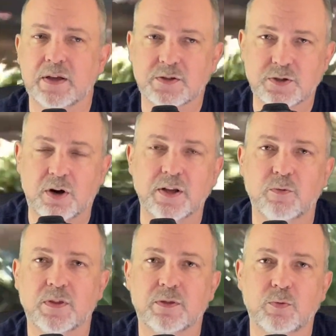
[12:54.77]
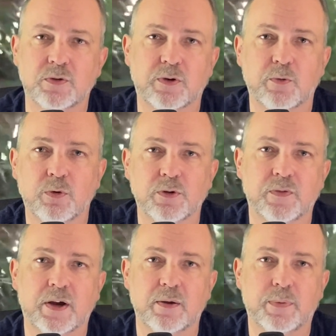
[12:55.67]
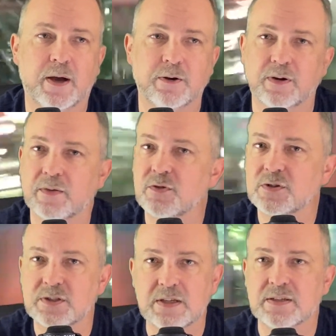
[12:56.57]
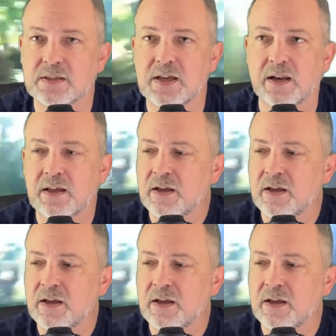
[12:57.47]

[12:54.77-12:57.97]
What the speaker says: starting with the Wizarding World of Harry Potter. And ever since then,